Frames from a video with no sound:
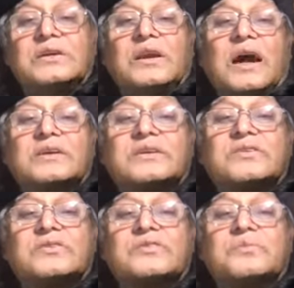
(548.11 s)

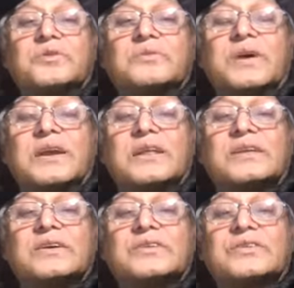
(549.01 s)
to support
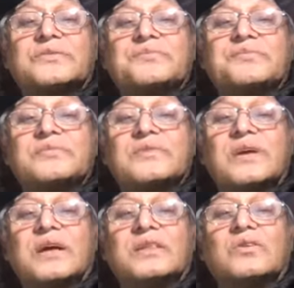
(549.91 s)
Bangladesh
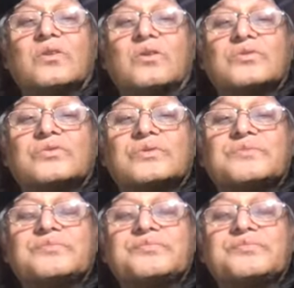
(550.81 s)
and the cause.